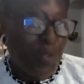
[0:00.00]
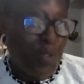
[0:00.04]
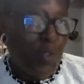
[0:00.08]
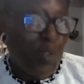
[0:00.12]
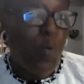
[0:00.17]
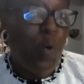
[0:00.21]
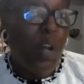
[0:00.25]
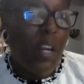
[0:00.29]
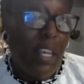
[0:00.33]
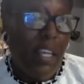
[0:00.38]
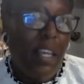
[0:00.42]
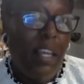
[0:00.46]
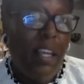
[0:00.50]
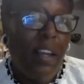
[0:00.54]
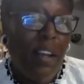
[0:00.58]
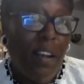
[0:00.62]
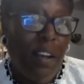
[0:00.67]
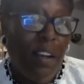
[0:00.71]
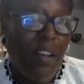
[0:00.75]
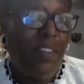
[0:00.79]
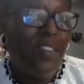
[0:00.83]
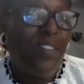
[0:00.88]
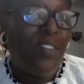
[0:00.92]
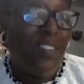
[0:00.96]
20
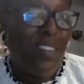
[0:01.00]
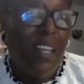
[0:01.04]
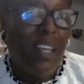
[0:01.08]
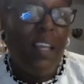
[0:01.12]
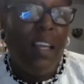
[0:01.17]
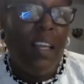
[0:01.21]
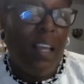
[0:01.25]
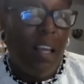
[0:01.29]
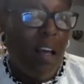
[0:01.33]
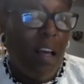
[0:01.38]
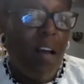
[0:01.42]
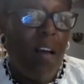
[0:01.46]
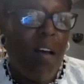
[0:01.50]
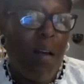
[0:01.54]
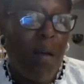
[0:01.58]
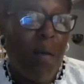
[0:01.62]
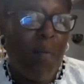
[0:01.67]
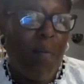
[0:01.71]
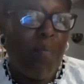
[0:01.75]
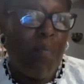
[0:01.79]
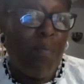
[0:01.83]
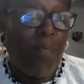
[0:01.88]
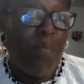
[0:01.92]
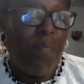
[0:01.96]
years,
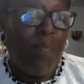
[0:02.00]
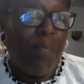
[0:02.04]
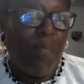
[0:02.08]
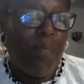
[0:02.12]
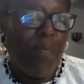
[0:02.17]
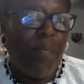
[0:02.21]
um,